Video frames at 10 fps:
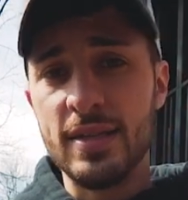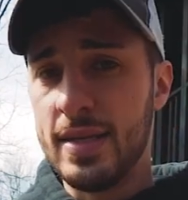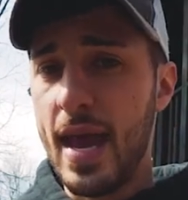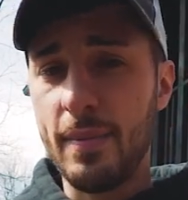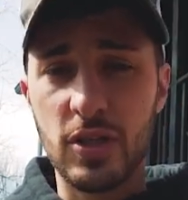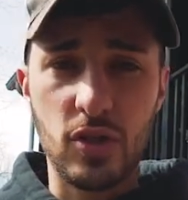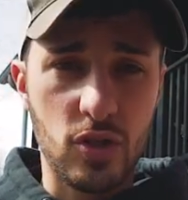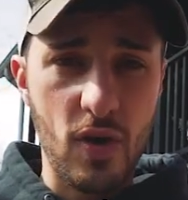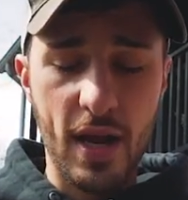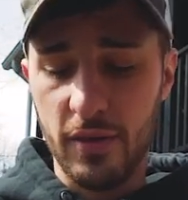damage the
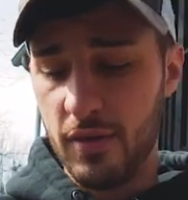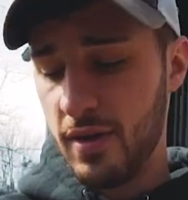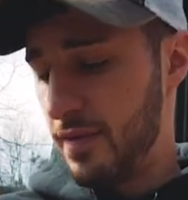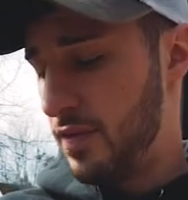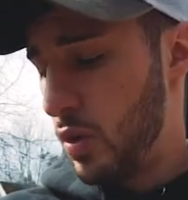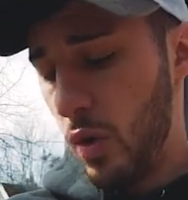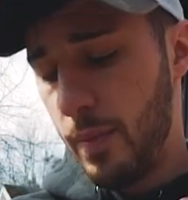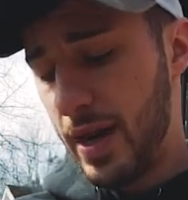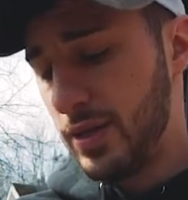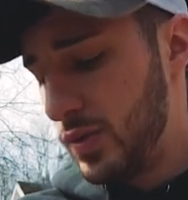trailer if you go
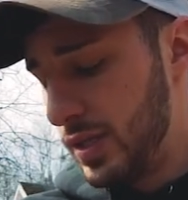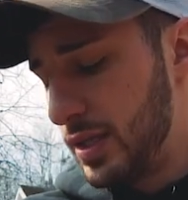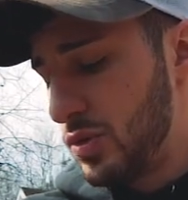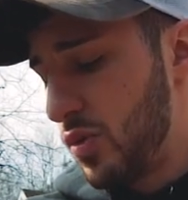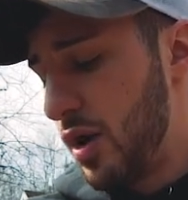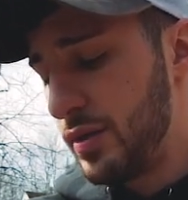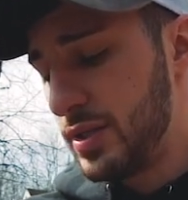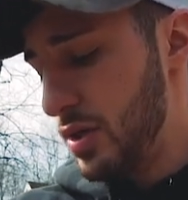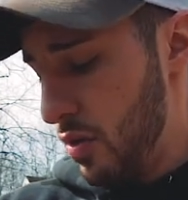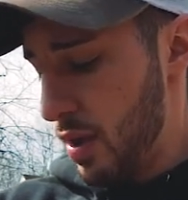about doing this wrong.
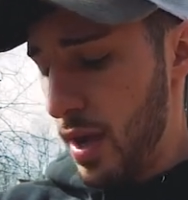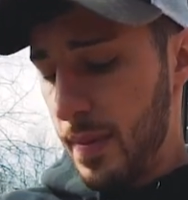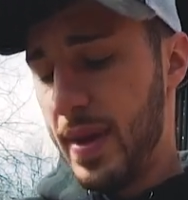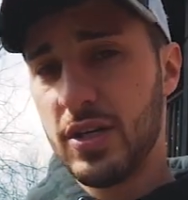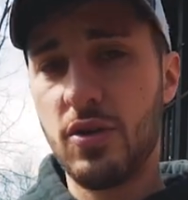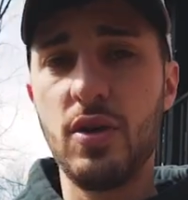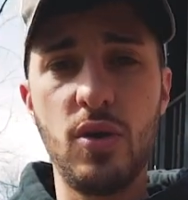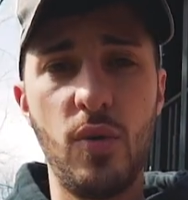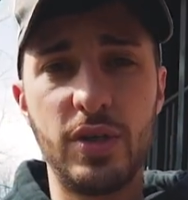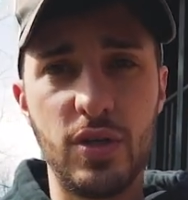So make sure you
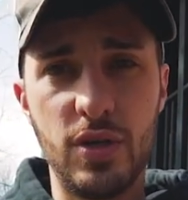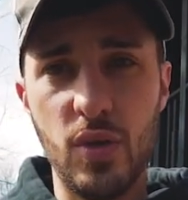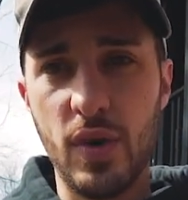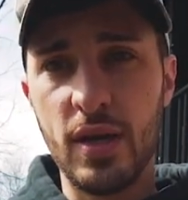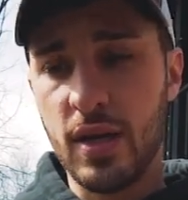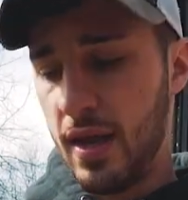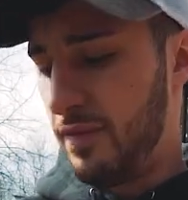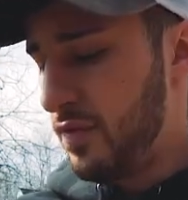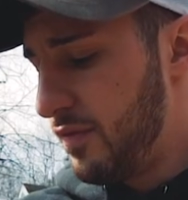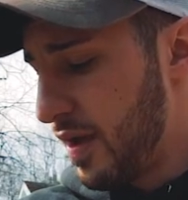know what you're doing.
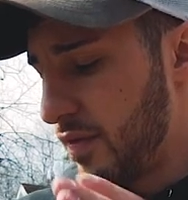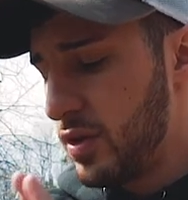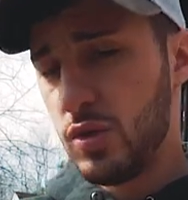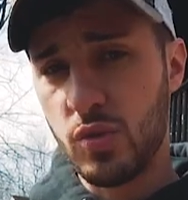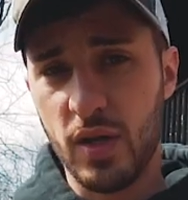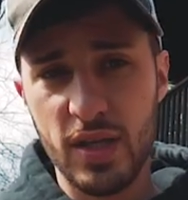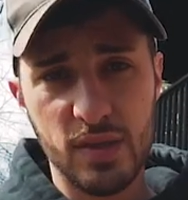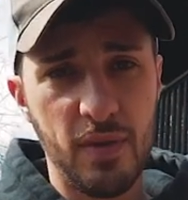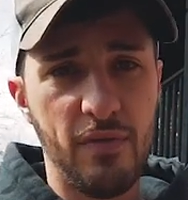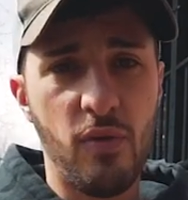If you've never used one of
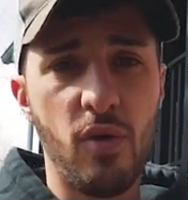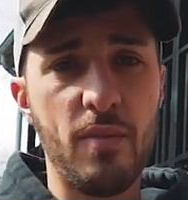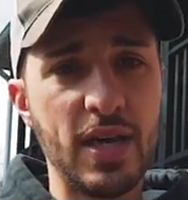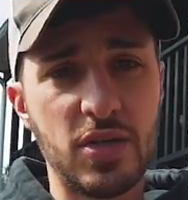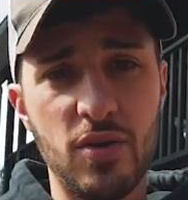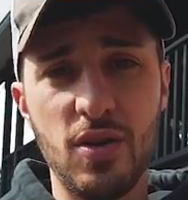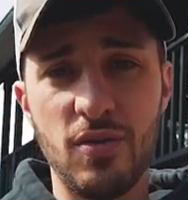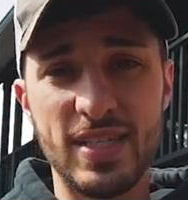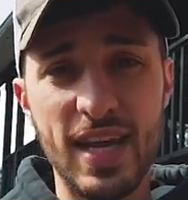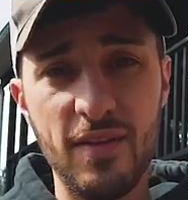these before, make sure you're
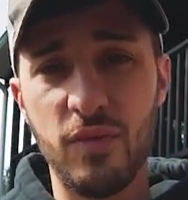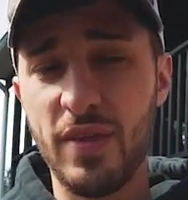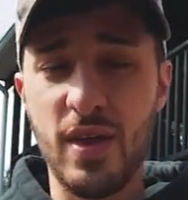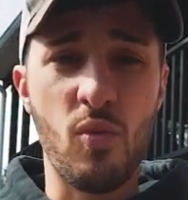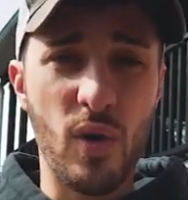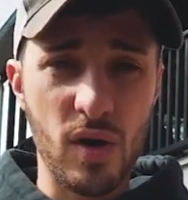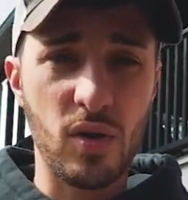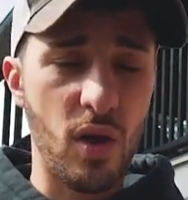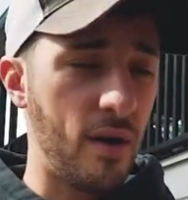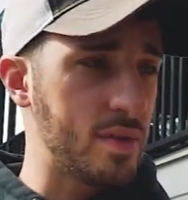safe with it. Wear
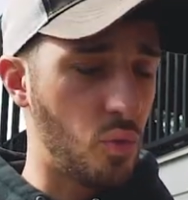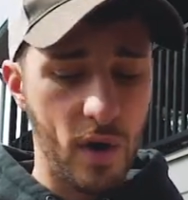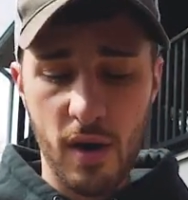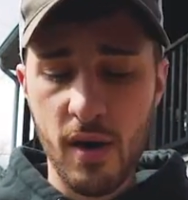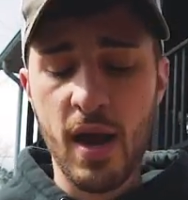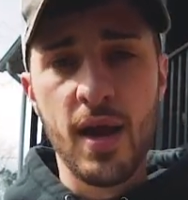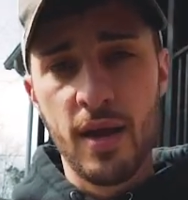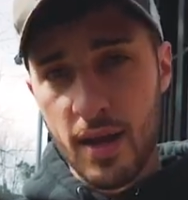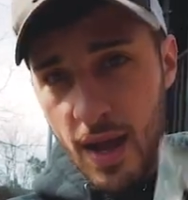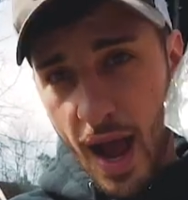gloves, wear
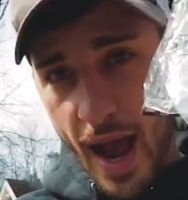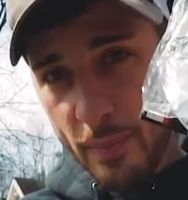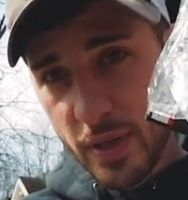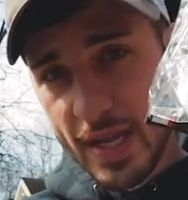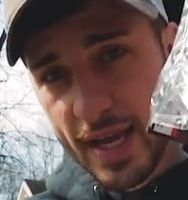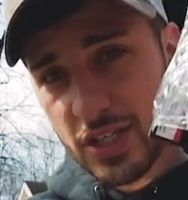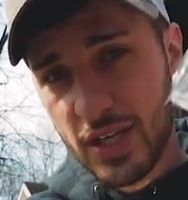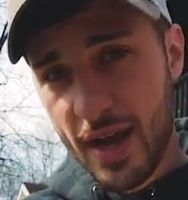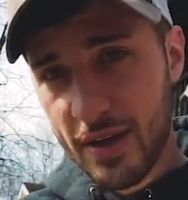eye protection. I